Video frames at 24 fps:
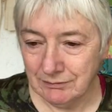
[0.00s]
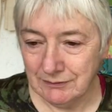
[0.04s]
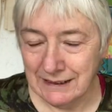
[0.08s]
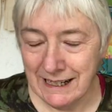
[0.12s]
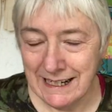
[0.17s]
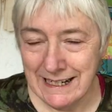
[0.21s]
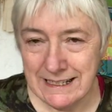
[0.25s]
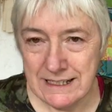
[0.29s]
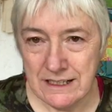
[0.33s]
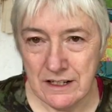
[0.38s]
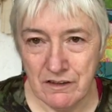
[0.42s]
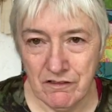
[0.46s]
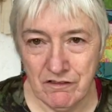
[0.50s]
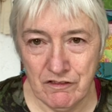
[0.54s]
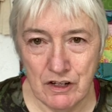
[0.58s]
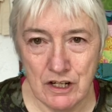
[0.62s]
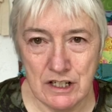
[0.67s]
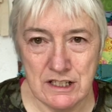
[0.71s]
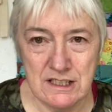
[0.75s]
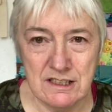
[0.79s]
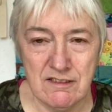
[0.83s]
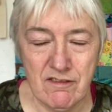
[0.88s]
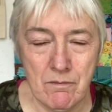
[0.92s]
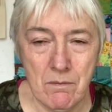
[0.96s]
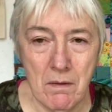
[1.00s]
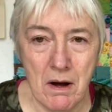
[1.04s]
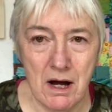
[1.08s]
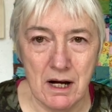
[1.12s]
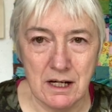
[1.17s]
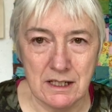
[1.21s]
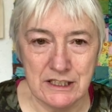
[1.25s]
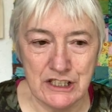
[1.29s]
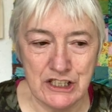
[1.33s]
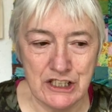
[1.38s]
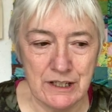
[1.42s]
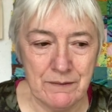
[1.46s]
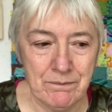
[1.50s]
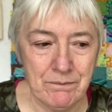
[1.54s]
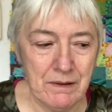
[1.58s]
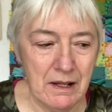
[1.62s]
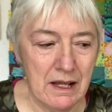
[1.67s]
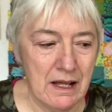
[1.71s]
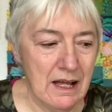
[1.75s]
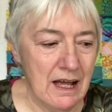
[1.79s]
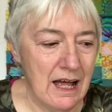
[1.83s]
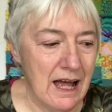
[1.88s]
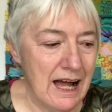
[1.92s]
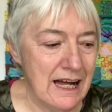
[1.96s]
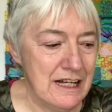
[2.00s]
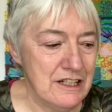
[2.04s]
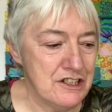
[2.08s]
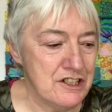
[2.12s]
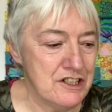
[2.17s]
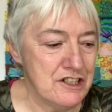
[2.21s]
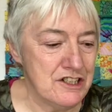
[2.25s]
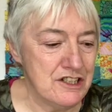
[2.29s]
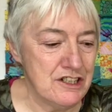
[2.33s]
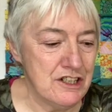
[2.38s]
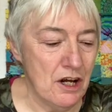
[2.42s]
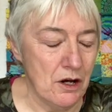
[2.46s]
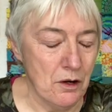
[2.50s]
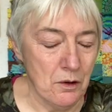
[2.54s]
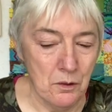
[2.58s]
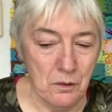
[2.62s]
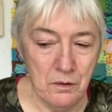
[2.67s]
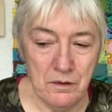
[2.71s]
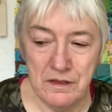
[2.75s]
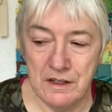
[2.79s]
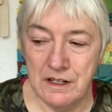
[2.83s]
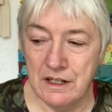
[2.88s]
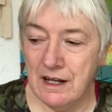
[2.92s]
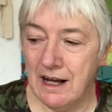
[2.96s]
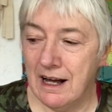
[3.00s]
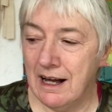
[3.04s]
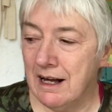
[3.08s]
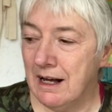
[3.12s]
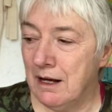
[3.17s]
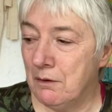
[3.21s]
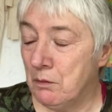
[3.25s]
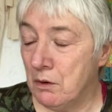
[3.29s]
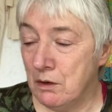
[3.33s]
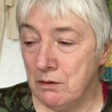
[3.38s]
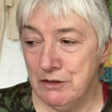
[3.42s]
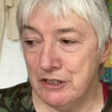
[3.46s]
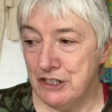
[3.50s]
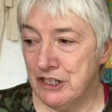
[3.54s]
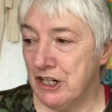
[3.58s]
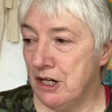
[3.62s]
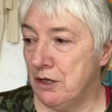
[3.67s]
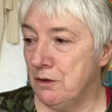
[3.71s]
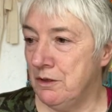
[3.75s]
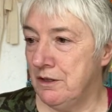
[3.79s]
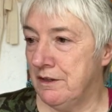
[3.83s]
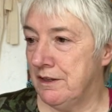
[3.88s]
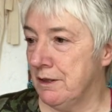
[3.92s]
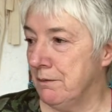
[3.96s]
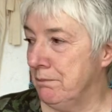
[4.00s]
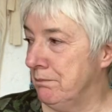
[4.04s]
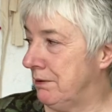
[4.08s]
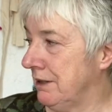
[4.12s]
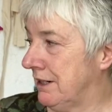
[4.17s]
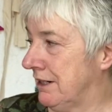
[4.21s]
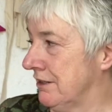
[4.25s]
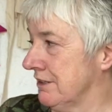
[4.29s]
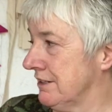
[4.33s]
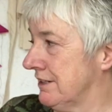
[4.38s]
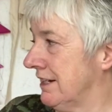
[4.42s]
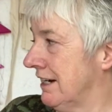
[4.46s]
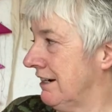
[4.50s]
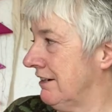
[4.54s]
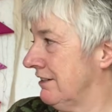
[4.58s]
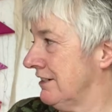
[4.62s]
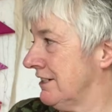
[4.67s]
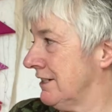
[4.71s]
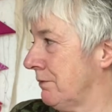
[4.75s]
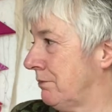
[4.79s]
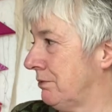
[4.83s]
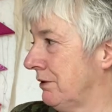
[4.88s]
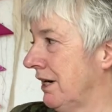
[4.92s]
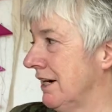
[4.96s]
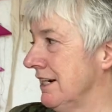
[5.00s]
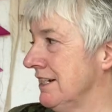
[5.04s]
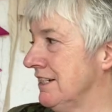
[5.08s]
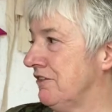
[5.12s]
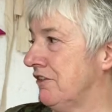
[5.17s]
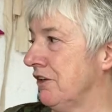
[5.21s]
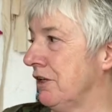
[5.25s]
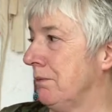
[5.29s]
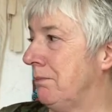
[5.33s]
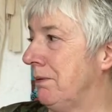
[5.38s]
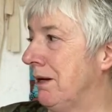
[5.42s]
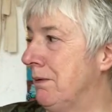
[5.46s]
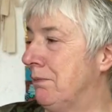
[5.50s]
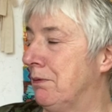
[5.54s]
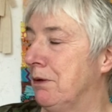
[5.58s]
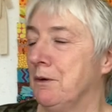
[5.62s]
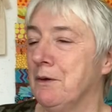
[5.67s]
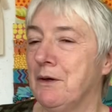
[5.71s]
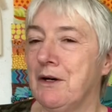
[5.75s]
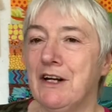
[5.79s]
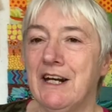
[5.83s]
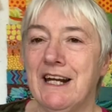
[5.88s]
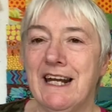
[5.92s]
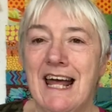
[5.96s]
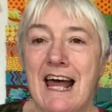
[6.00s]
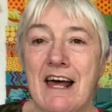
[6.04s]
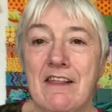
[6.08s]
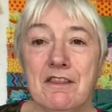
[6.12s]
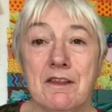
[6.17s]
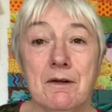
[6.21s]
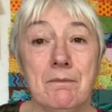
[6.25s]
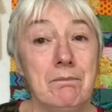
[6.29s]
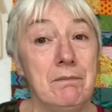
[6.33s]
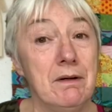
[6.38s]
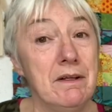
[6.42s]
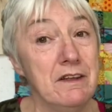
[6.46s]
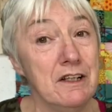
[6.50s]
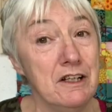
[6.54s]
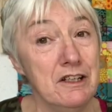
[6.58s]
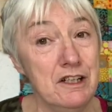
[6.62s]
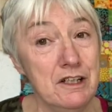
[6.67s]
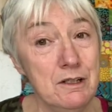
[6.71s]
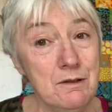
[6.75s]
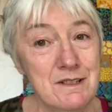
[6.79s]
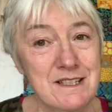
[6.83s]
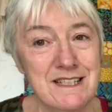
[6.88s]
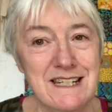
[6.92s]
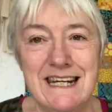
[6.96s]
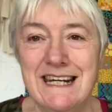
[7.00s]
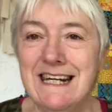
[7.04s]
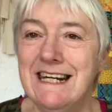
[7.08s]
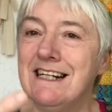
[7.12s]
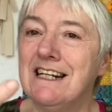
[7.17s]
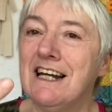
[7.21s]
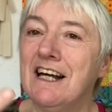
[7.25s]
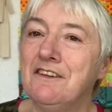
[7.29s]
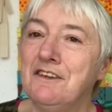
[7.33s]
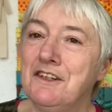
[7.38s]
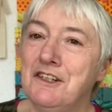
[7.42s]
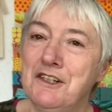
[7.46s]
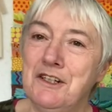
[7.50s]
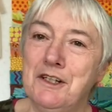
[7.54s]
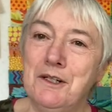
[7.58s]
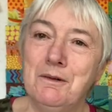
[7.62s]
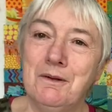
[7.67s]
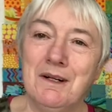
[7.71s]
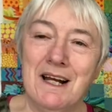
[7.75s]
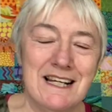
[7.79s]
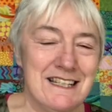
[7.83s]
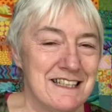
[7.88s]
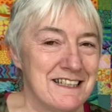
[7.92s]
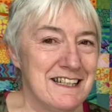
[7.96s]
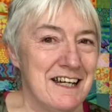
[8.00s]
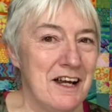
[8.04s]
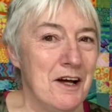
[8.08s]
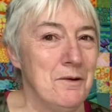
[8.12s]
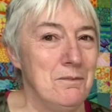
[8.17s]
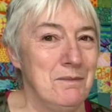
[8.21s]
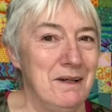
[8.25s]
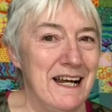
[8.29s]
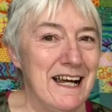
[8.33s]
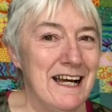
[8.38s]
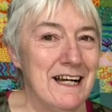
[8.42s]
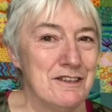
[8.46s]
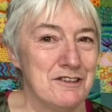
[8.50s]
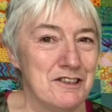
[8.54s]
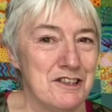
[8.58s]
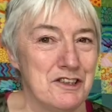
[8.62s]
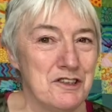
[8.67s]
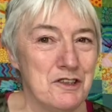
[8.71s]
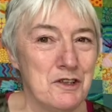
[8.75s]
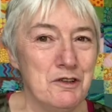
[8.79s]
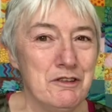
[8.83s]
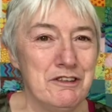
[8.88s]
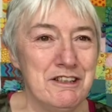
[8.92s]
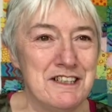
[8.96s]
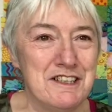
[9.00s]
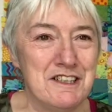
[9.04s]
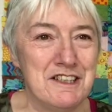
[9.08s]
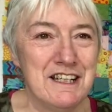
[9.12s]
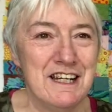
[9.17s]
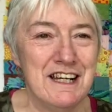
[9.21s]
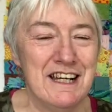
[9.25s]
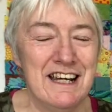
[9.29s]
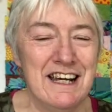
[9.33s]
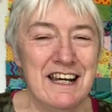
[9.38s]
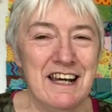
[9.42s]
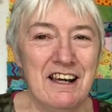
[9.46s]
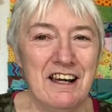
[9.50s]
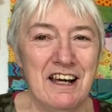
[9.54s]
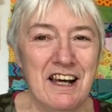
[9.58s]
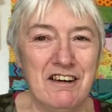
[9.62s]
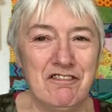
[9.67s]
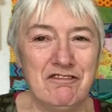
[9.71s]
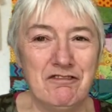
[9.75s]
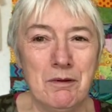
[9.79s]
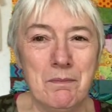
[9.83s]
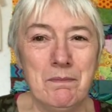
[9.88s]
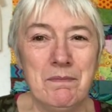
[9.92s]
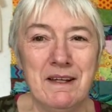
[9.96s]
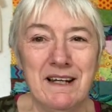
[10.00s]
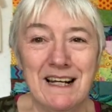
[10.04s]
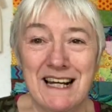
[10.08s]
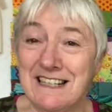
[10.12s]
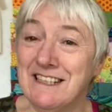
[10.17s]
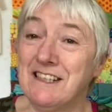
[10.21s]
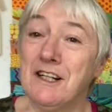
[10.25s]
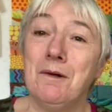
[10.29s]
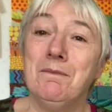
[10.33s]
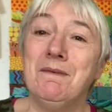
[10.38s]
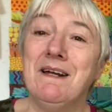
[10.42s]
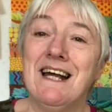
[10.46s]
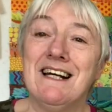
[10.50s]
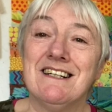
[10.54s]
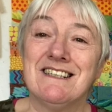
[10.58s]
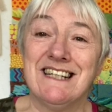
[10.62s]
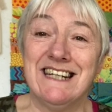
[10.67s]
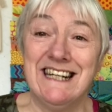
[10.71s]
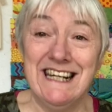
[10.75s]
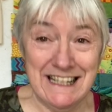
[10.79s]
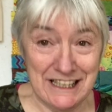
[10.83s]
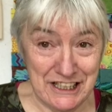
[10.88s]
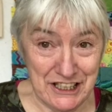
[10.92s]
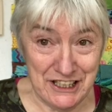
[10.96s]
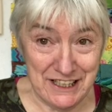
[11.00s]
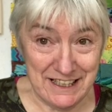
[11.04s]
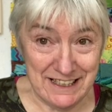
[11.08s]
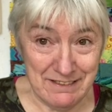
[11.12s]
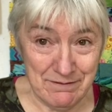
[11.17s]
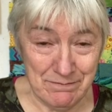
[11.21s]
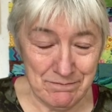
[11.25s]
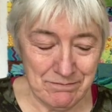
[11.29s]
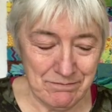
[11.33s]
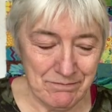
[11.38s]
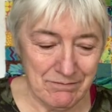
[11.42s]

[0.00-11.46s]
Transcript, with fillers: it's the 1st of March. And so I won't show you them because they're a surprise for the people who are going to get them. But the new zine and the new Last Homely House stories from the Last Homely House kitchen